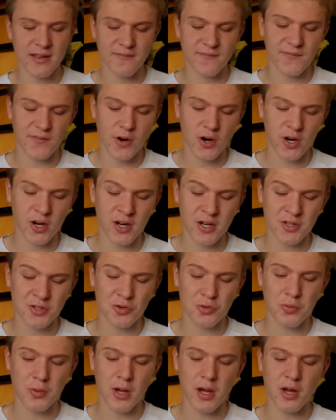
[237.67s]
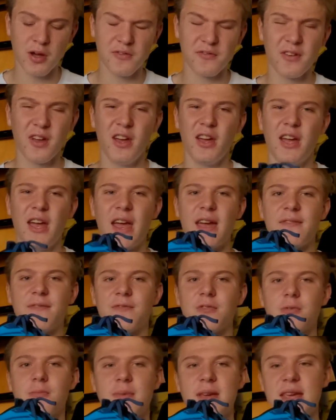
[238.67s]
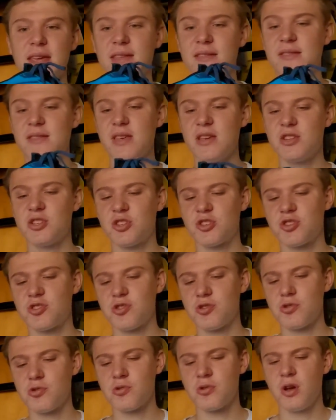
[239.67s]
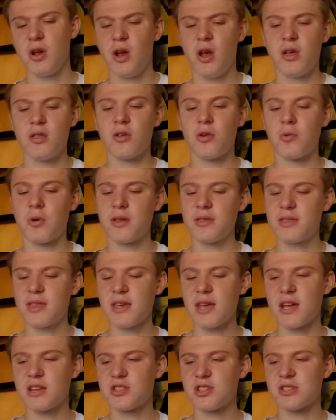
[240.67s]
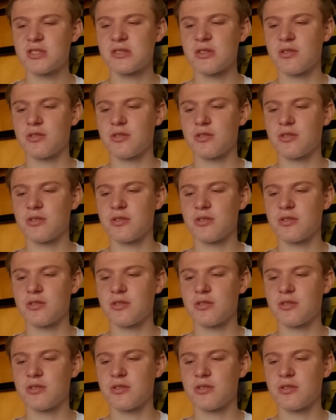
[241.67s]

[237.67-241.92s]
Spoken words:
Kinvara 12. And for me, this shoe, the one thing I just